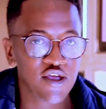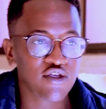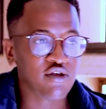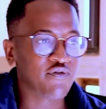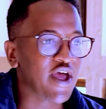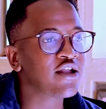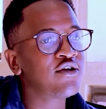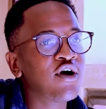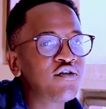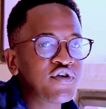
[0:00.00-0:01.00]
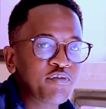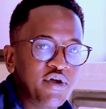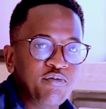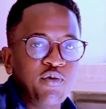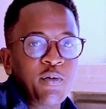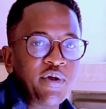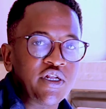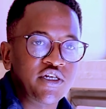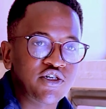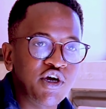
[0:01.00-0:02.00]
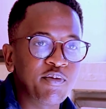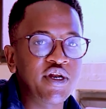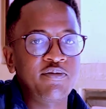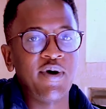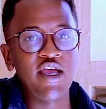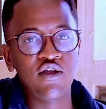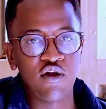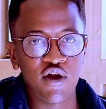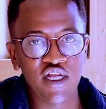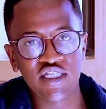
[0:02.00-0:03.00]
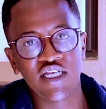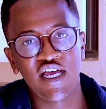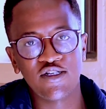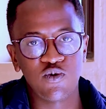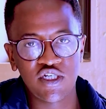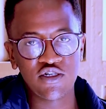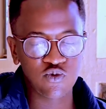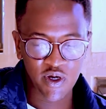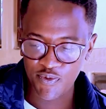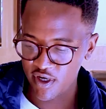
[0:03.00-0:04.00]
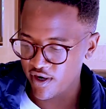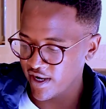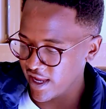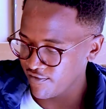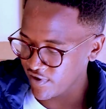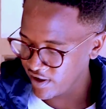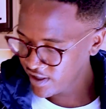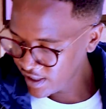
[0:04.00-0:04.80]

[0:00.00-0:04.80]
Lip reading: The value of your pip will be determined by your lot size, which is what we're going to cover